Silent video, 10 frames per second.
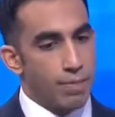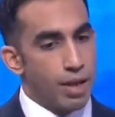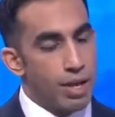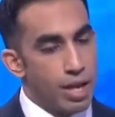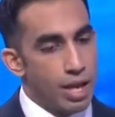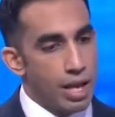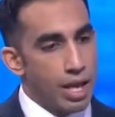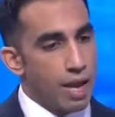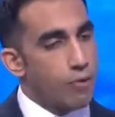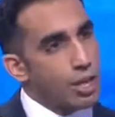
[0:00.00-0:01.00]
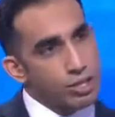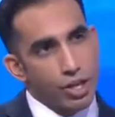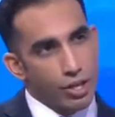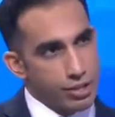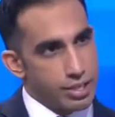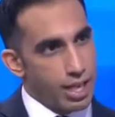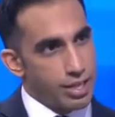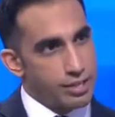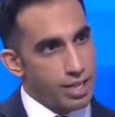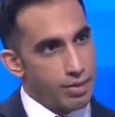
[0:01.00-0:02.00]
But if we actually look at
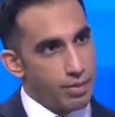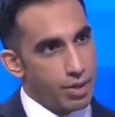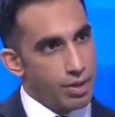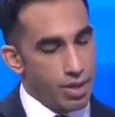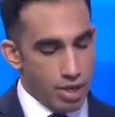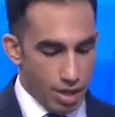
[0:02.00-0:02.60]
today's statement,